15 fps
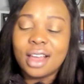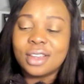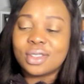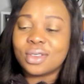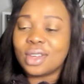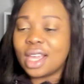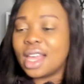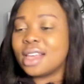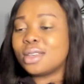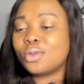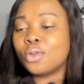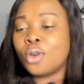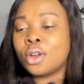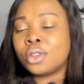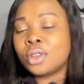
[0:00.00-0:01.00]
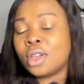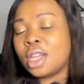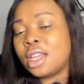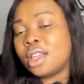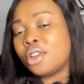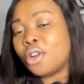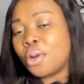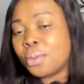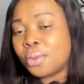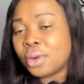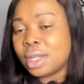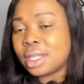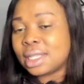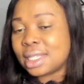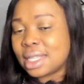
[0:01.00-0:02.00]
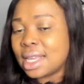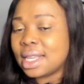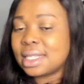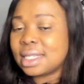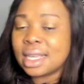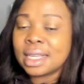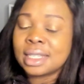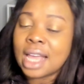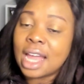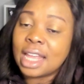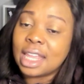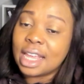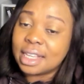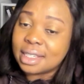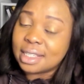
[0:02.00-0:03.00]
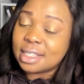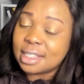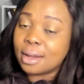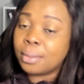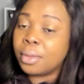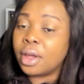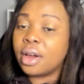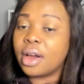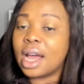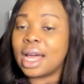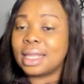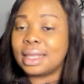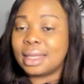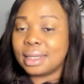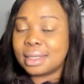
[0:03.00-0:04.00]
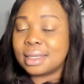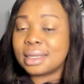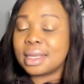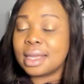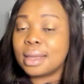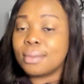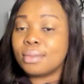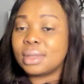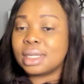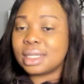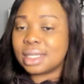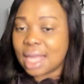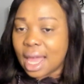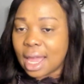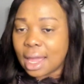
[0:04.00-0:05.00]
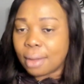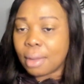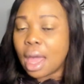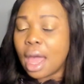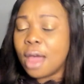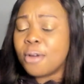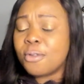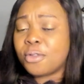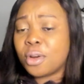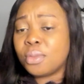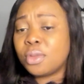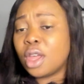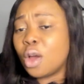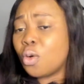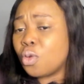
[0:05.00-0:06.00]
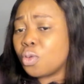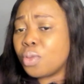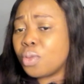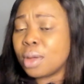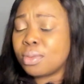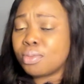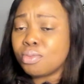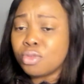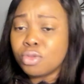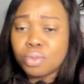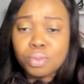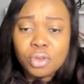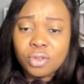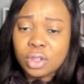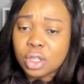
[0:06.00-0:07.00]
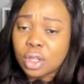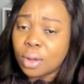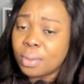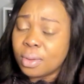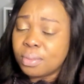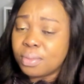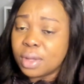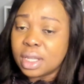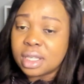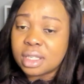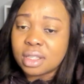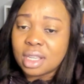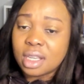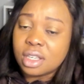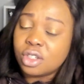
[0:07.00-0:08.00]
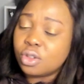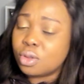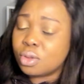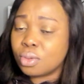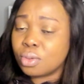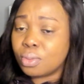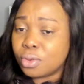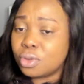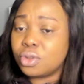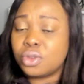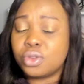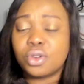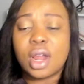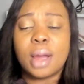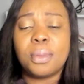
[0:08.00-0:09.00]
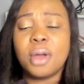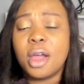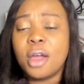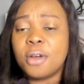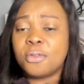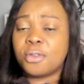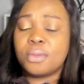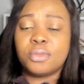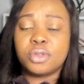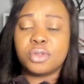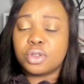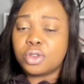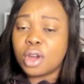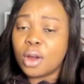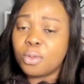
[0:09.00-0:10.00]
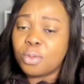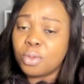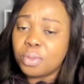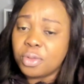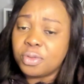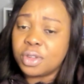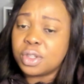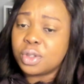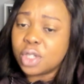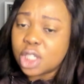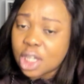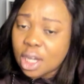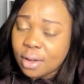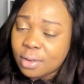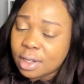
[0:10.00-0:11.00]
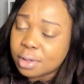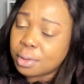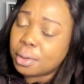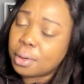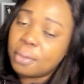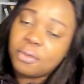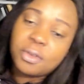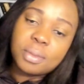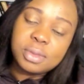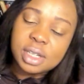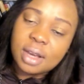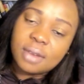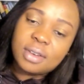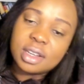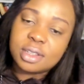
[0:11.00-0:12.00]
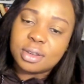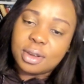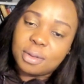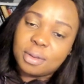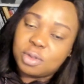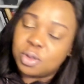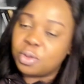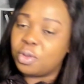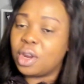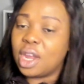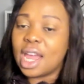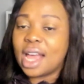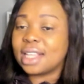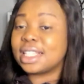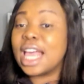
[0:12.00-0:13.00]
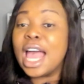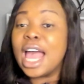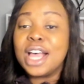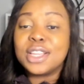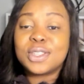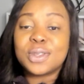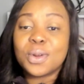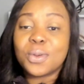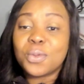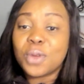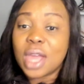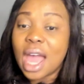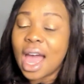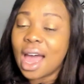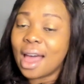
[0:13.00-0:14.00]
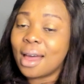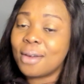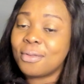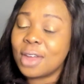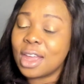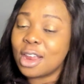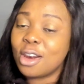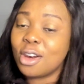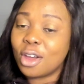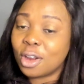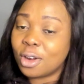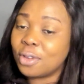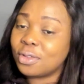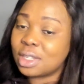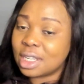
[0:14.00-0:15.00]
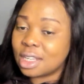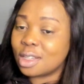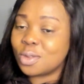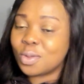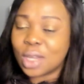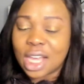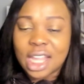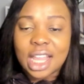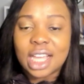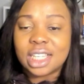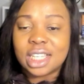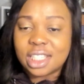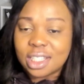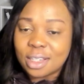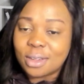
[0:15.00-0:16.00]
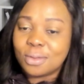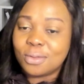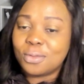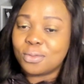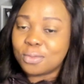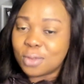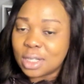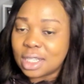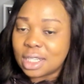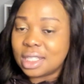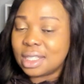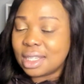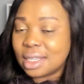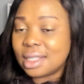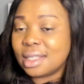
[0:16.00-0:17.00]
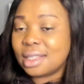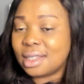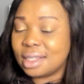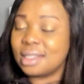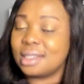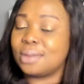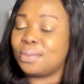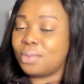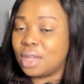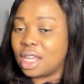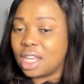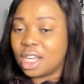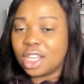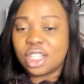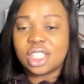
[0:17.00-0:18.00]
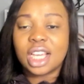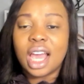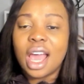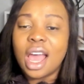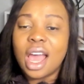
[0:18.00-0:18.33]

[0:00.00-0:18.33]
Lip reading: So yes, we also incorporate CSS and HTML at the same time. From there, we may move it up a bit into Bootstrap. From Bootstrap, we'll move it to JavaScript. From JavaScript to React. So we have a lot of things we can achieve within this page.